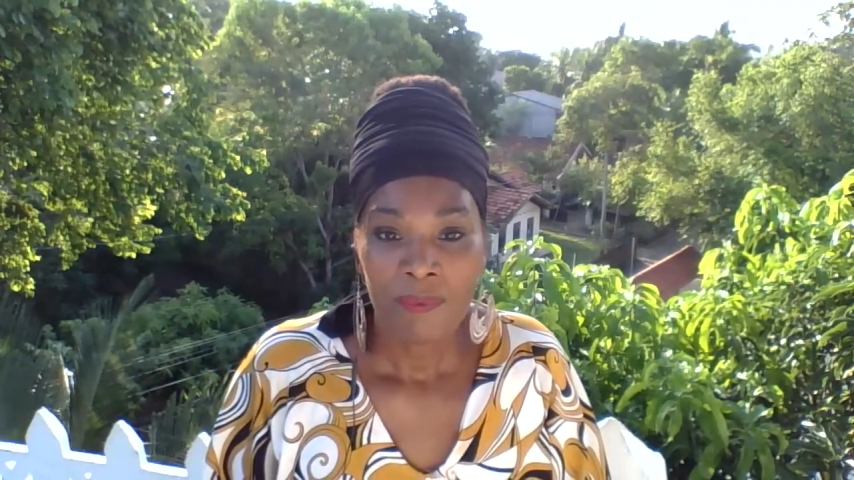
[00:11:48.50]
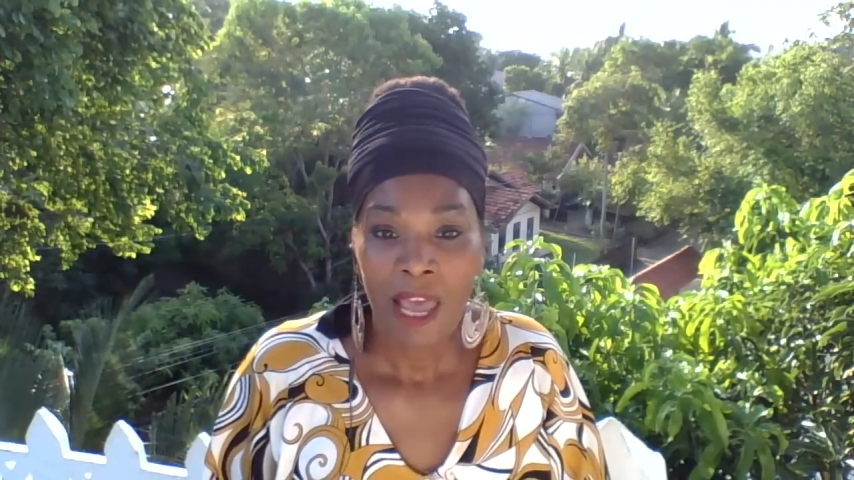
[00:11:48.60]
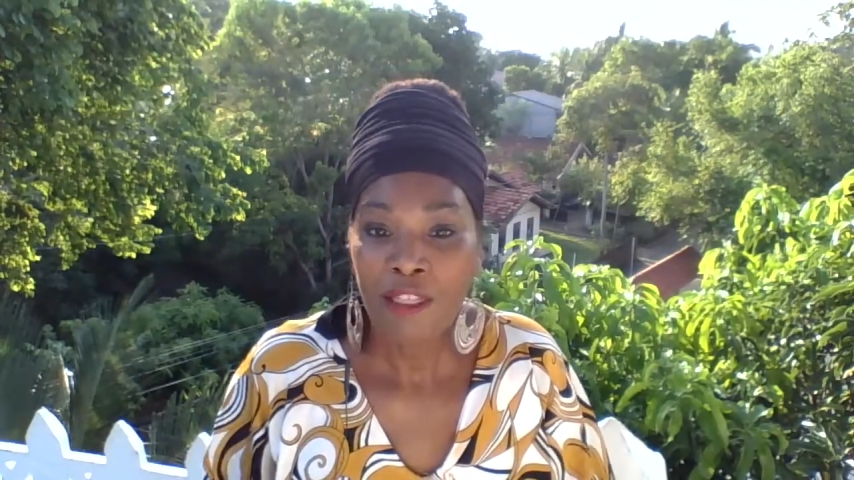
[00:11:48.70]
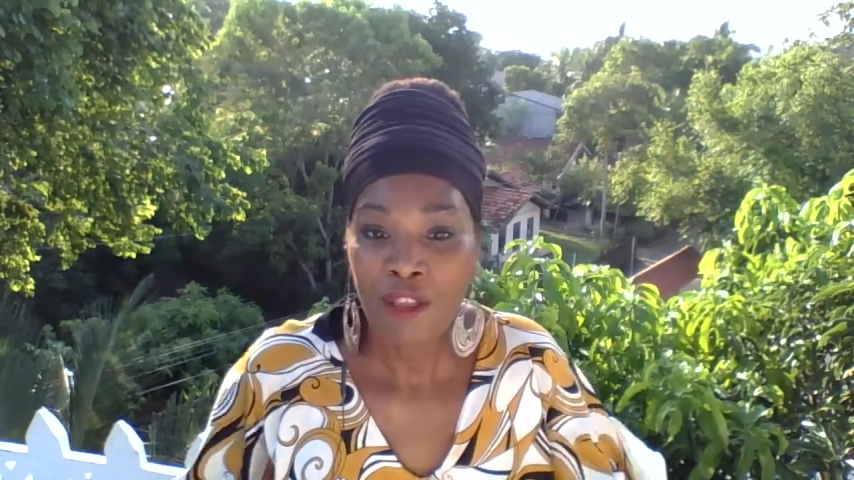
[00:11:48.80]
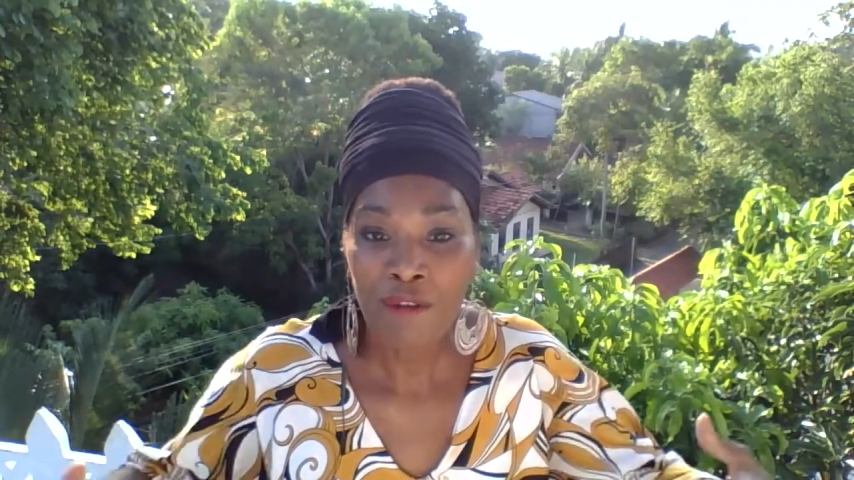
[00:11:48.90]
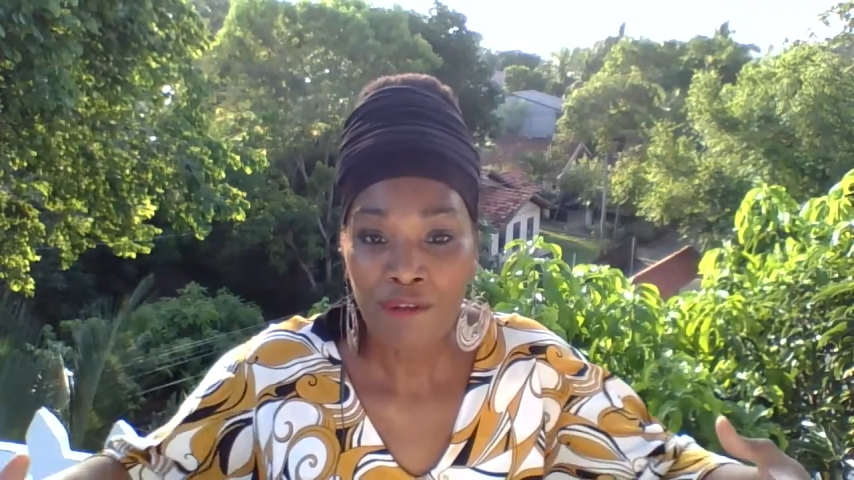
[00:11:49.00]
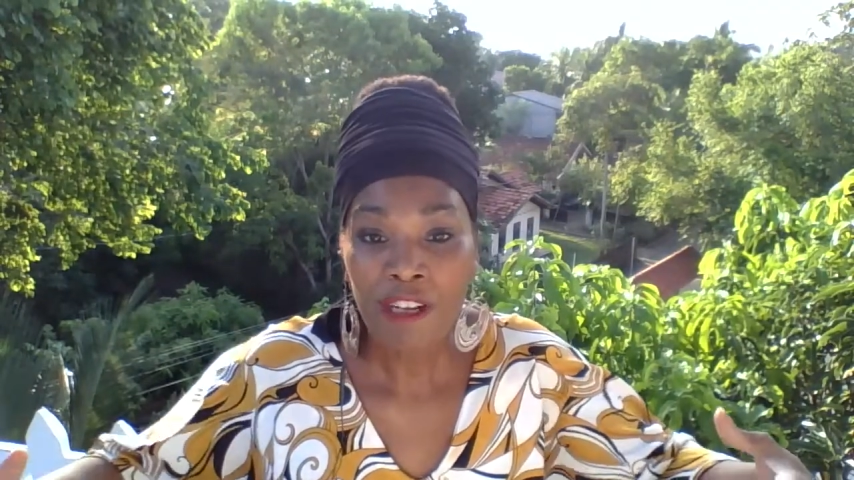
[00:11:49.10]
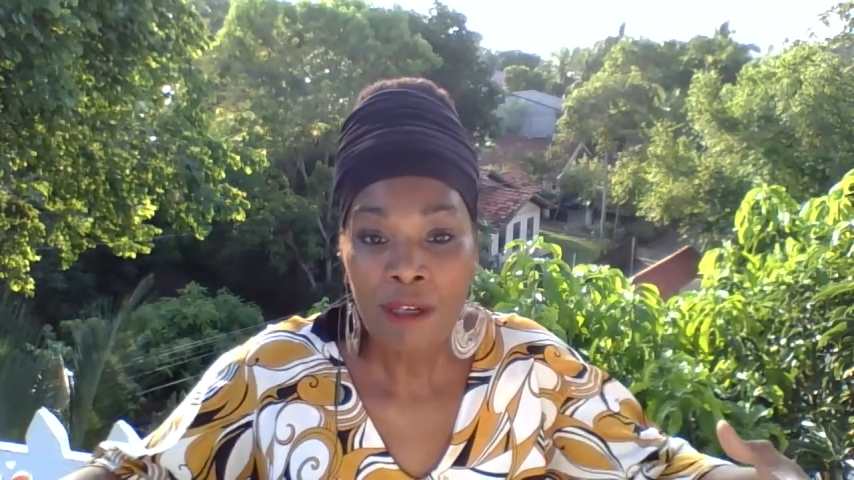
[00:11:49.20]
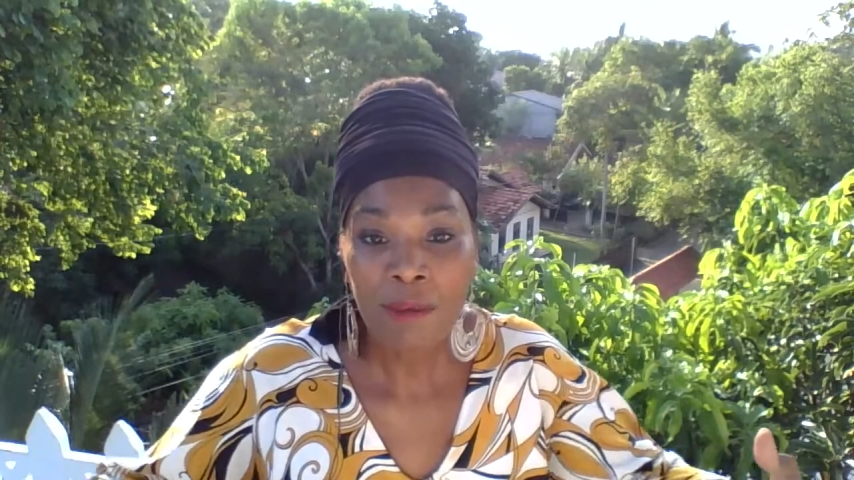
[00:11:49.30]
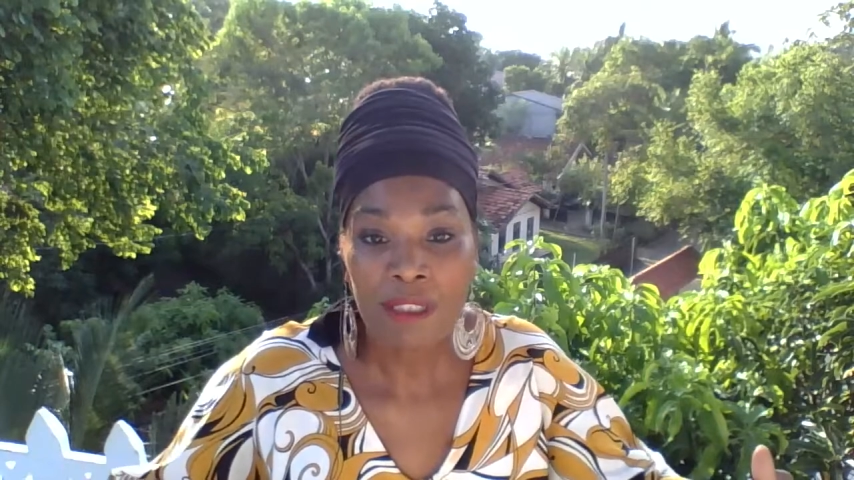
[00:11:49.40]
And the
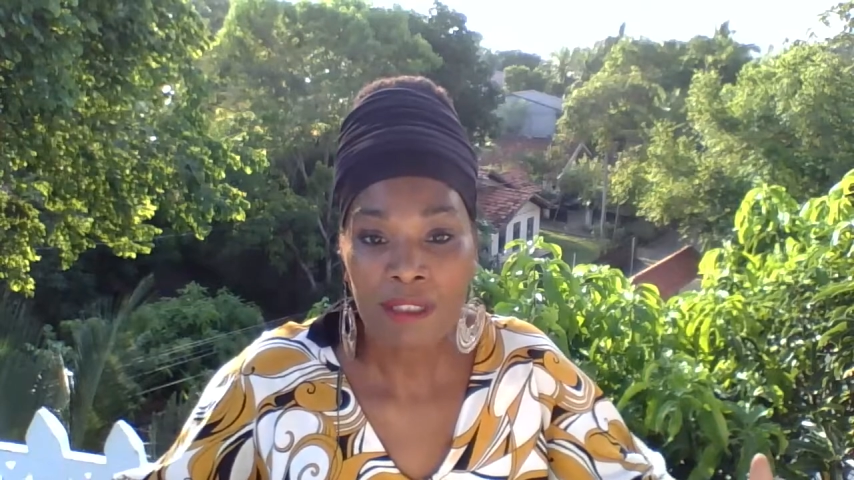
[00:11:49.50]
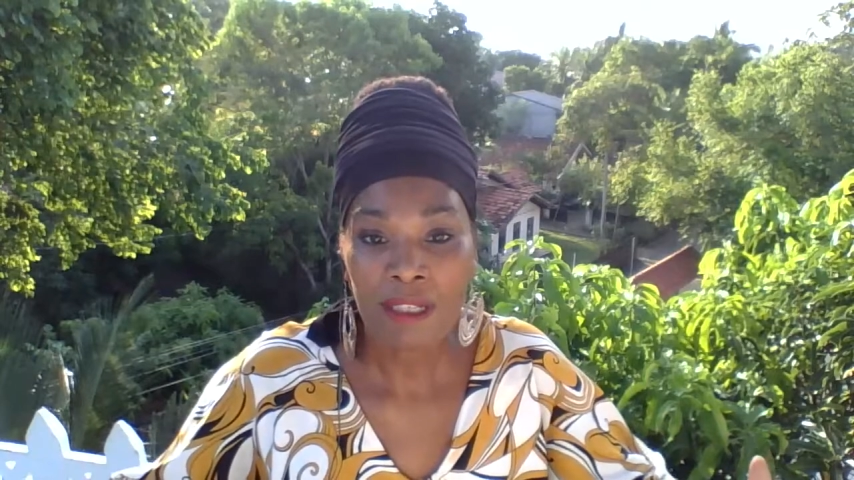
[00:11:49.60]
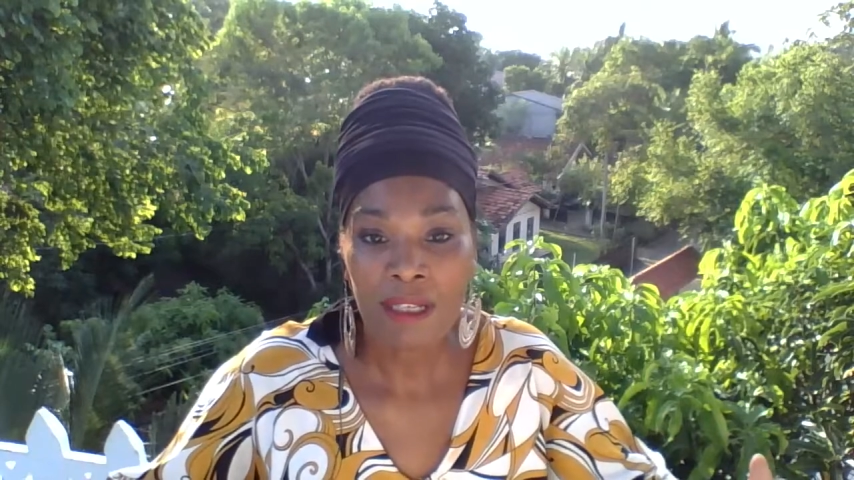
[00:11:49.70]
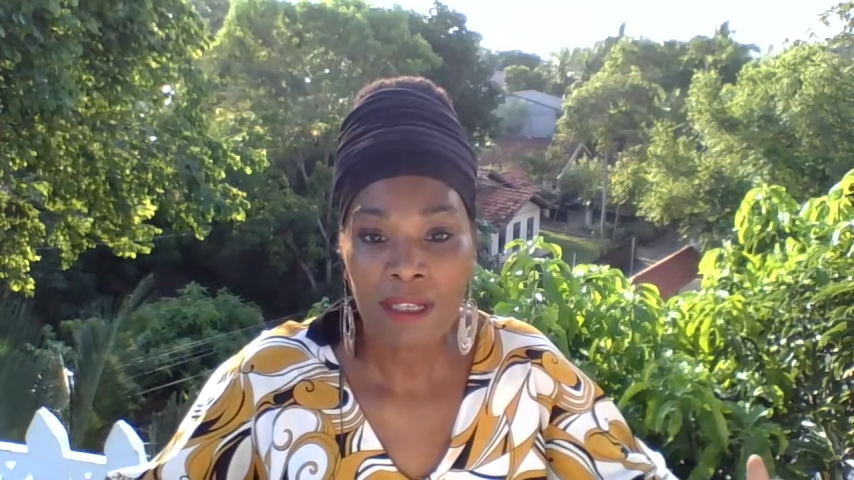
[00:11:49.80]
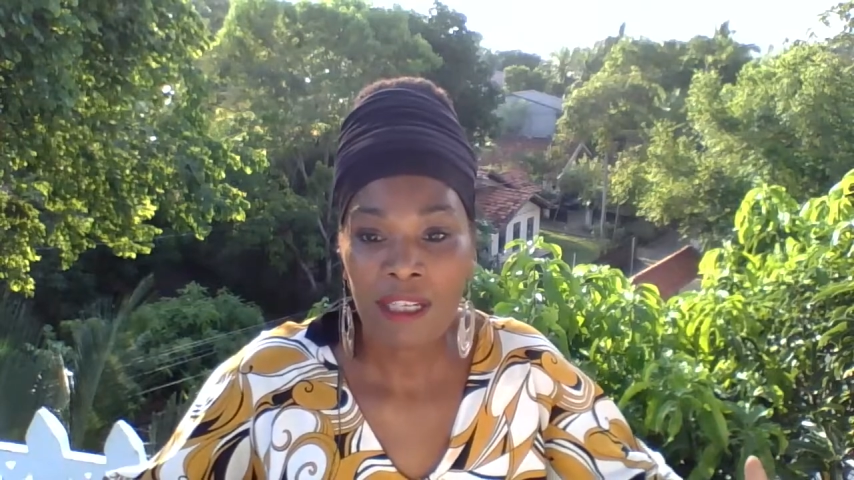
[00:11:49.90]
frequency